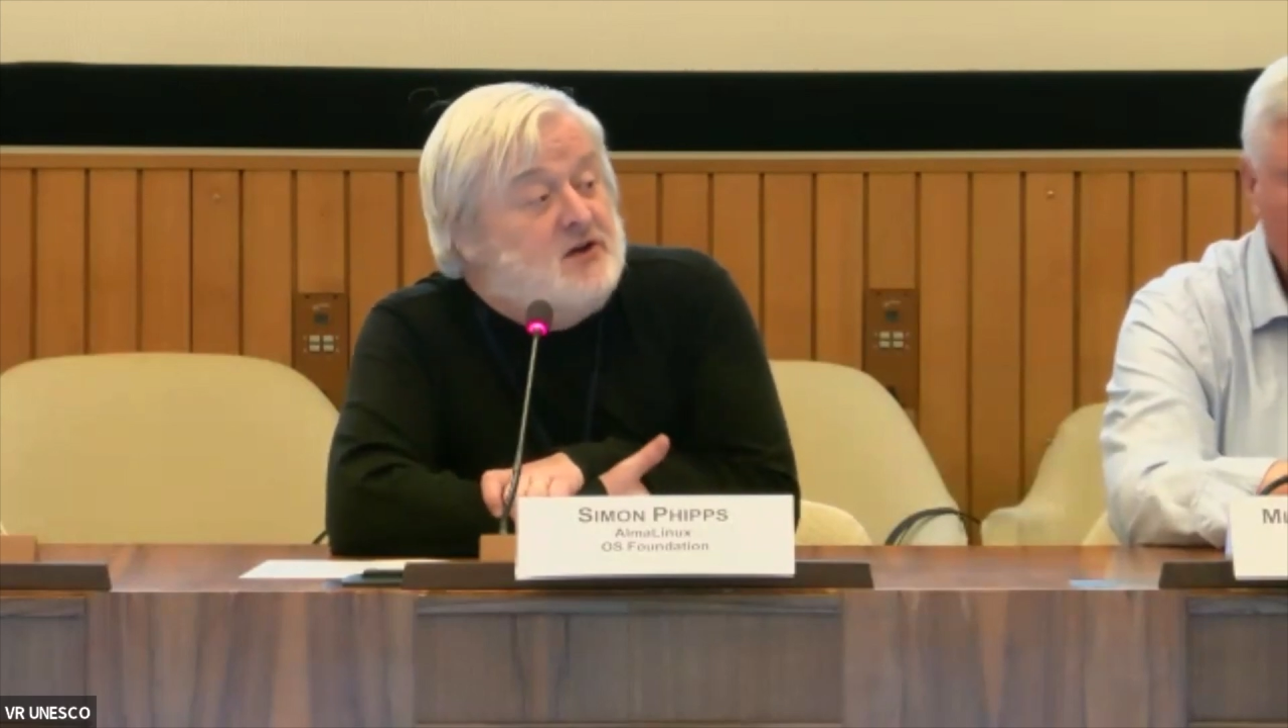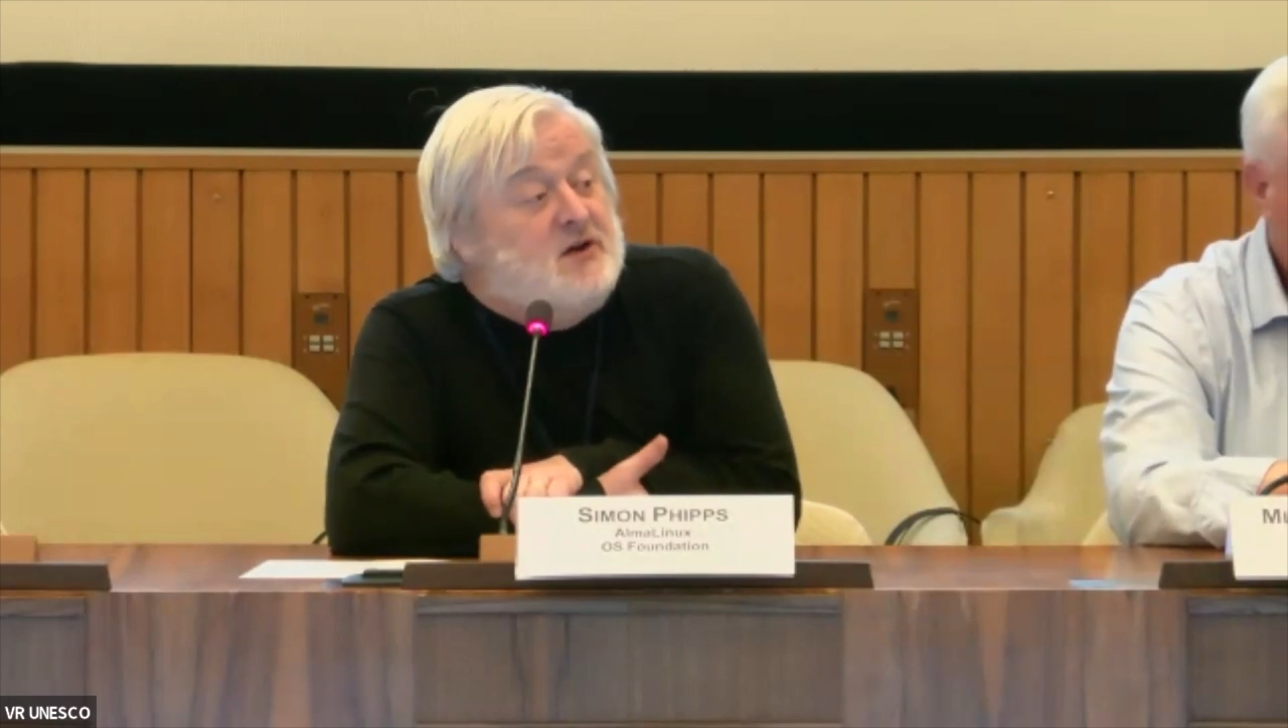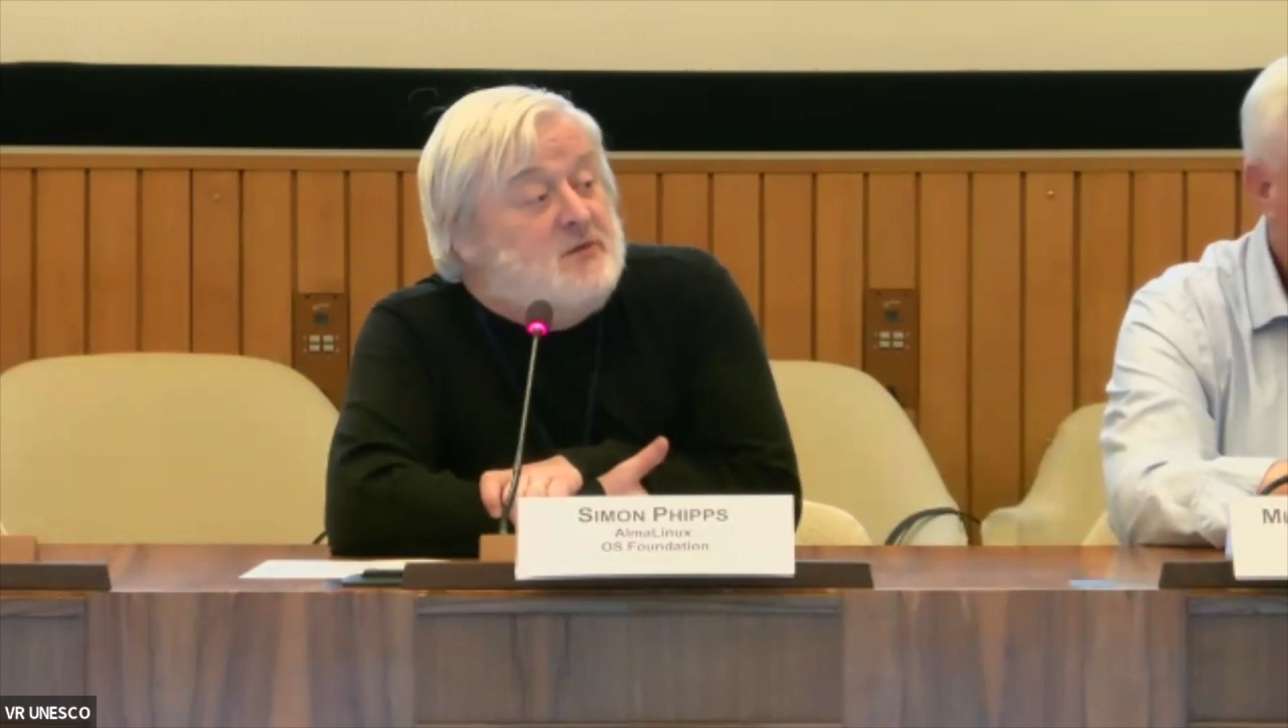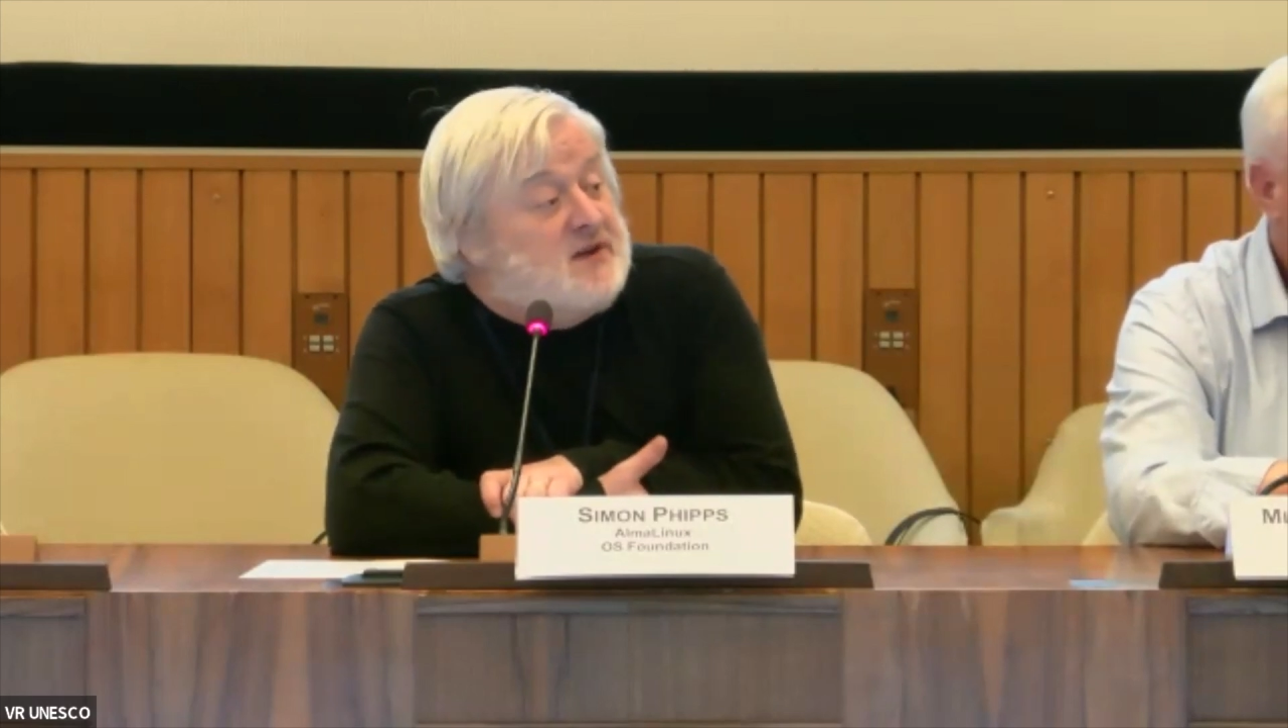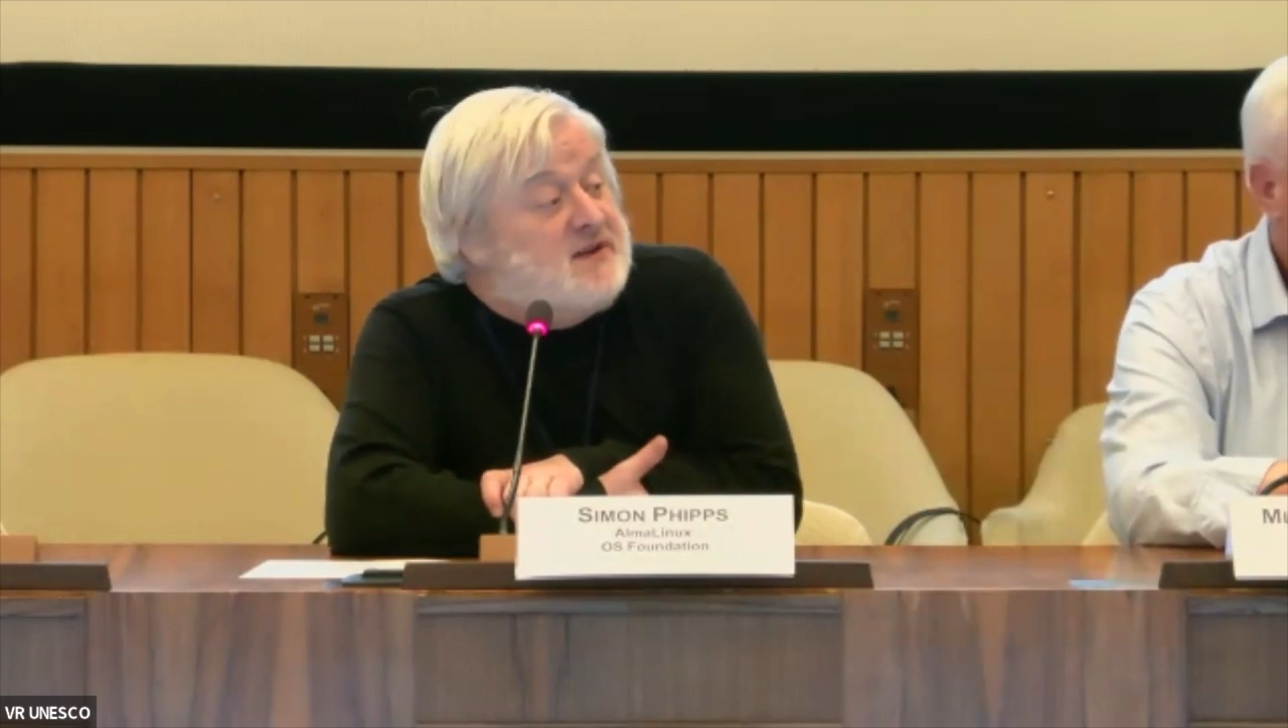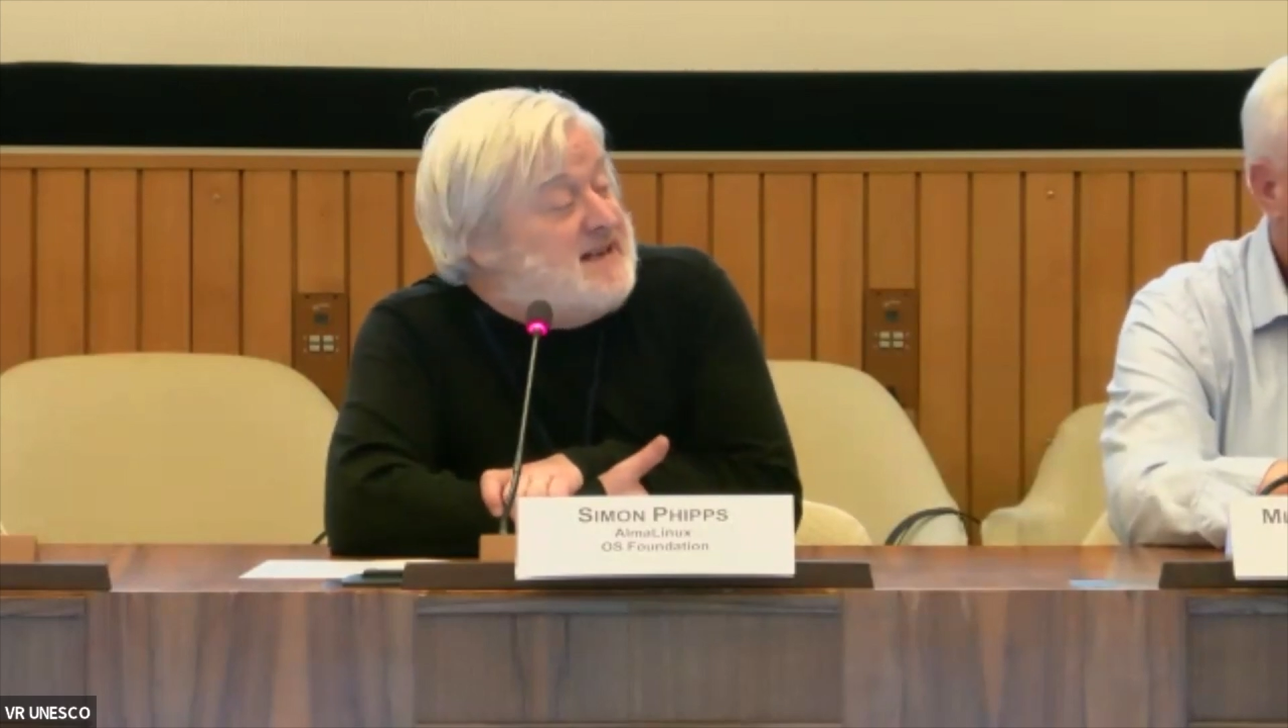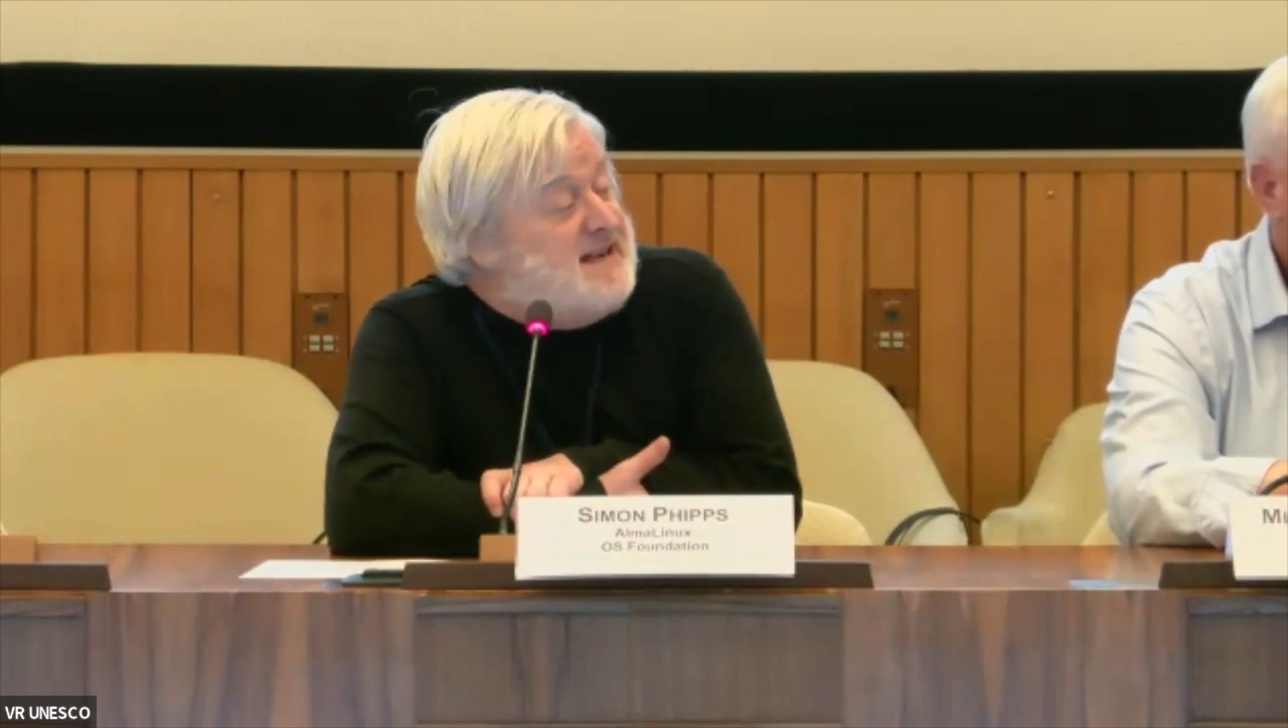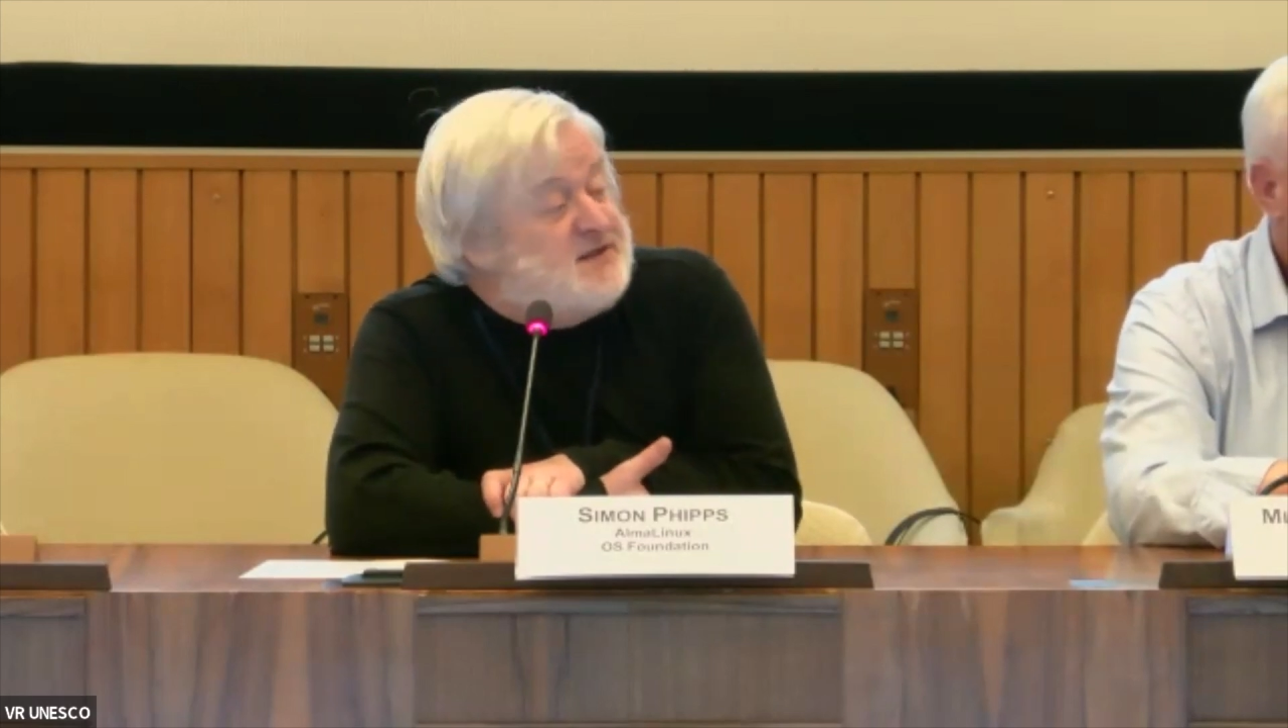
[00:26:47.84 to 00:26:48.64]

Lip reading: because he's